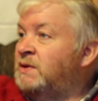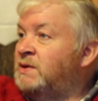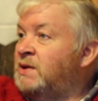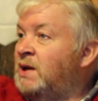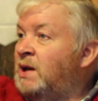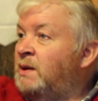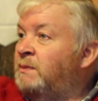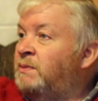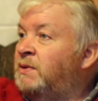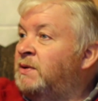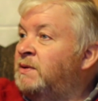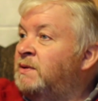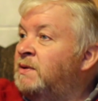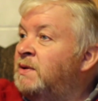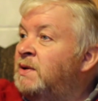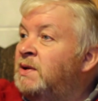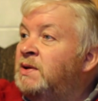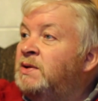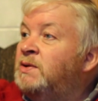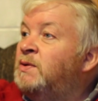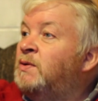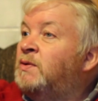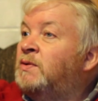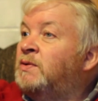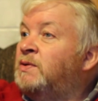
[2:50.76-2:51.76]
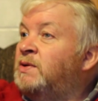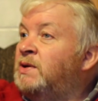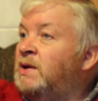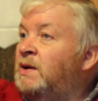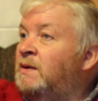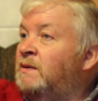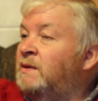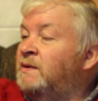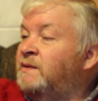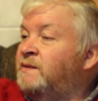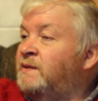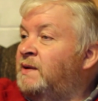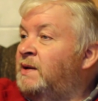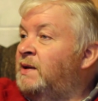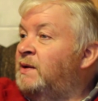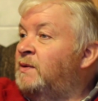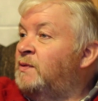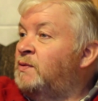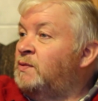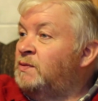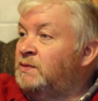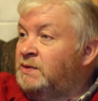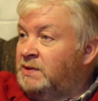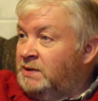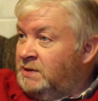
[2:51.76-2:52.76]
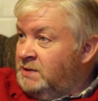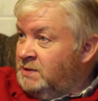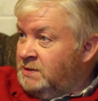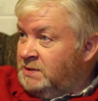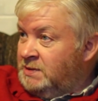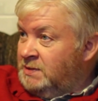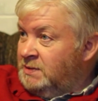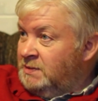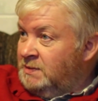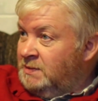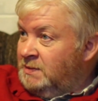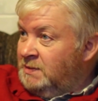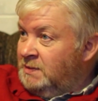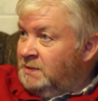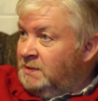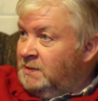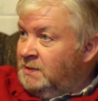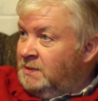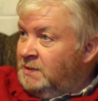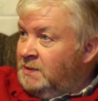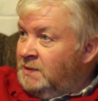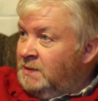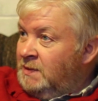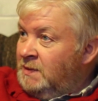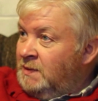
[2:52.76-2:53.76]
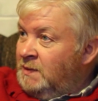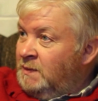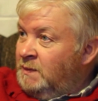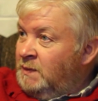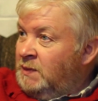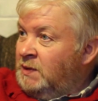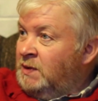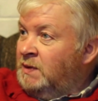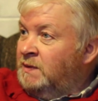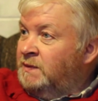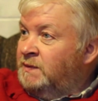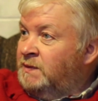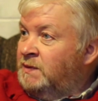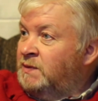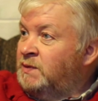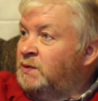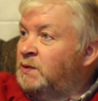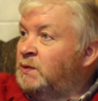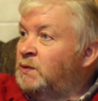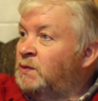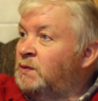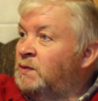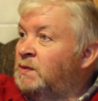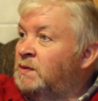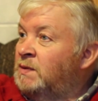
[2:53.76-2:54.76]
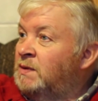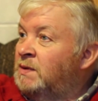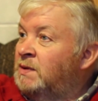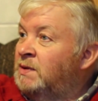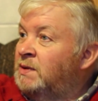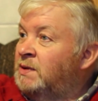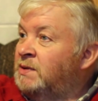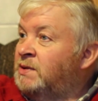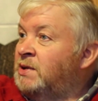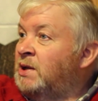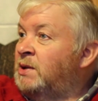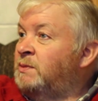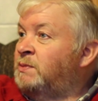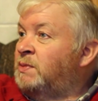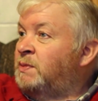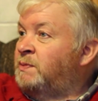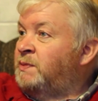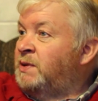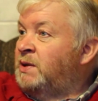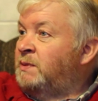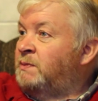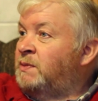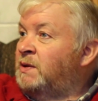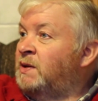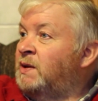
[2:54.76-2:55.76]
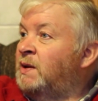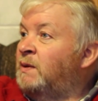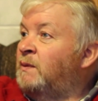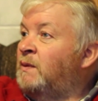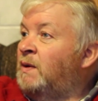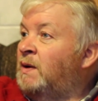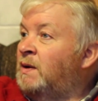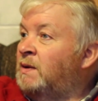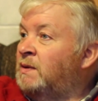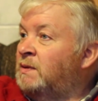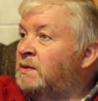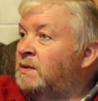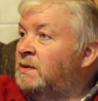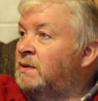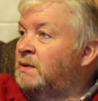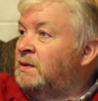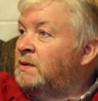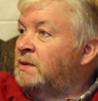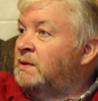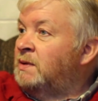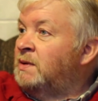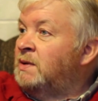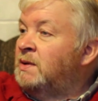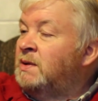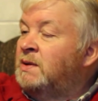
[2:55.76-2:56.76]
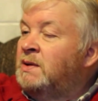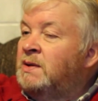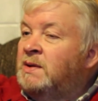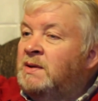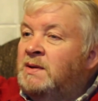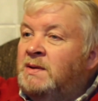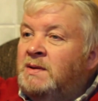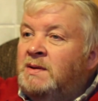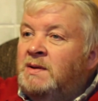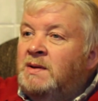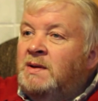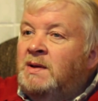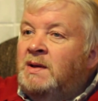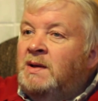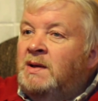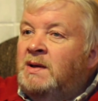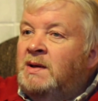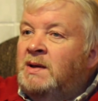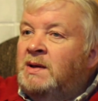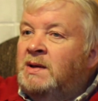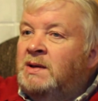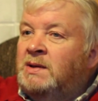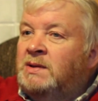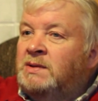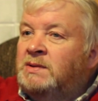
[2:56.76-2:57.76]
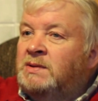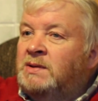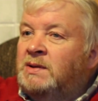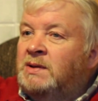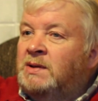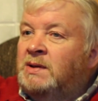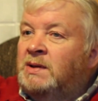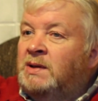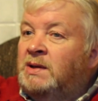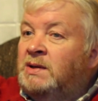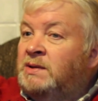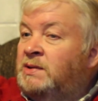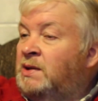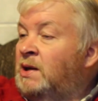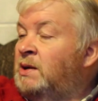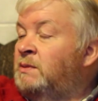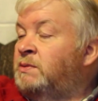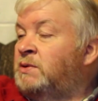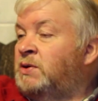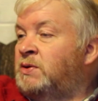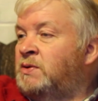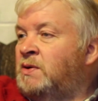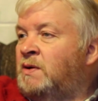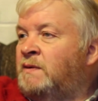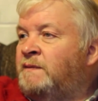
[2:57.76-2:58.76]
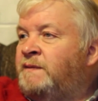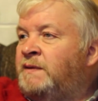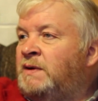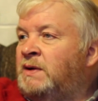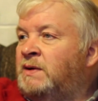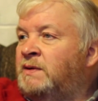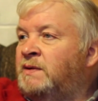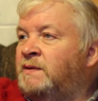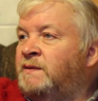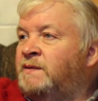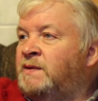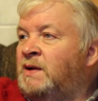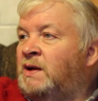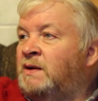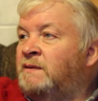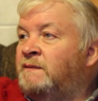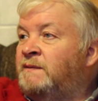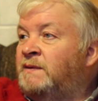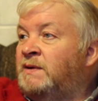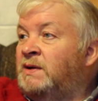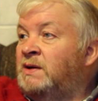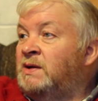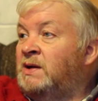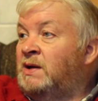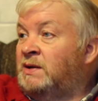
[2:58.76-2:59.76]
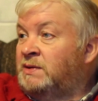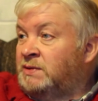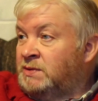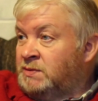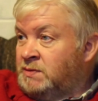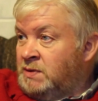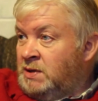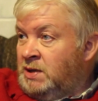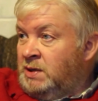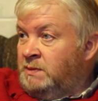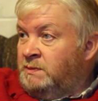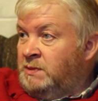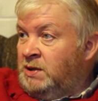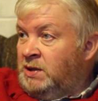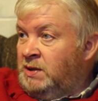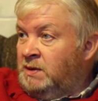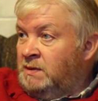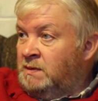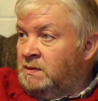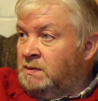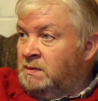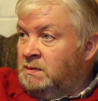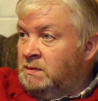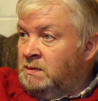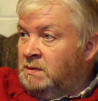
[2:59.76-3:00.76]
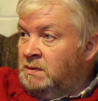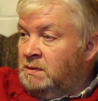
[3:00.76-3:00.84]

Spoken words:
did happen, you could nearly say who did it, because you knew the type of people they were. And it helped an awful lot in solving a lot of crime here.